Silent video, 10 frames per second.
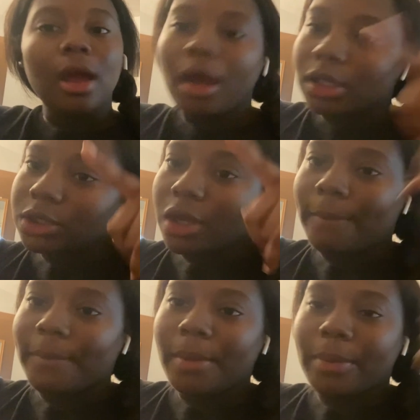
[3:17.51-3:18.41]
Also,
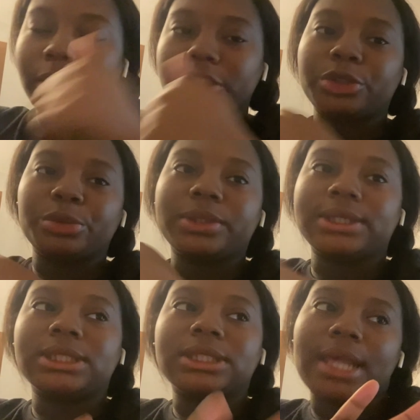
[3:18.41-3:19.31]
I'm in my parents' room because
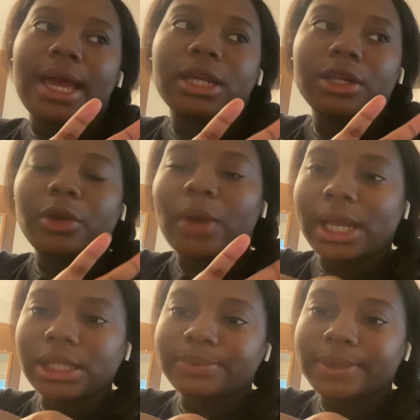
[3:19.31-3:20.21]
it's like the
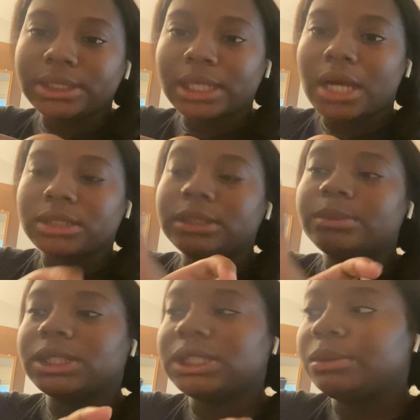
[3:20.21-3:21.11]
quietest place in the house because
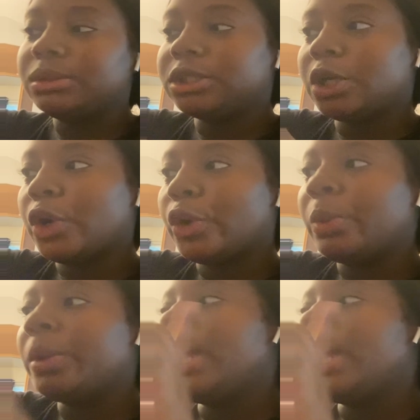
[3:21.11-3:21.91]
my siblings are home